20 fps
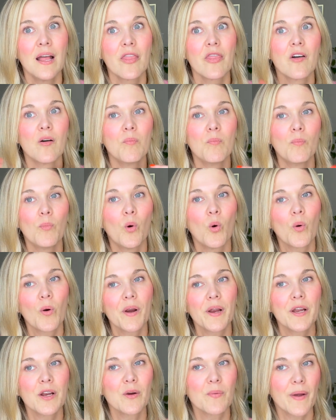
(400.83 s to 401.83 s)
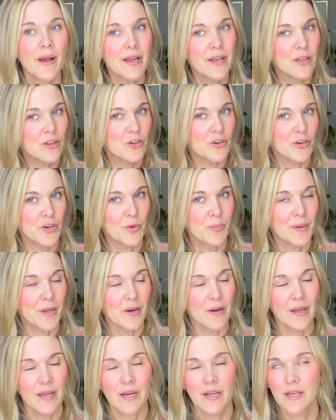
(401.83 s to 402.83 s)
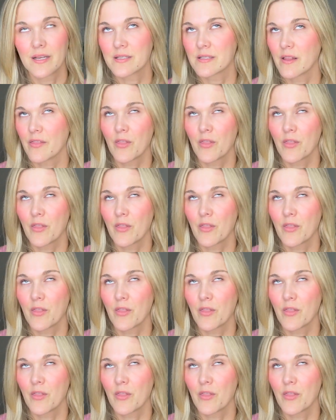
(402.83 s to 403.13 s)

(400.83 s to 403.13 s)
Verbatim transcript: The more irregular your period is,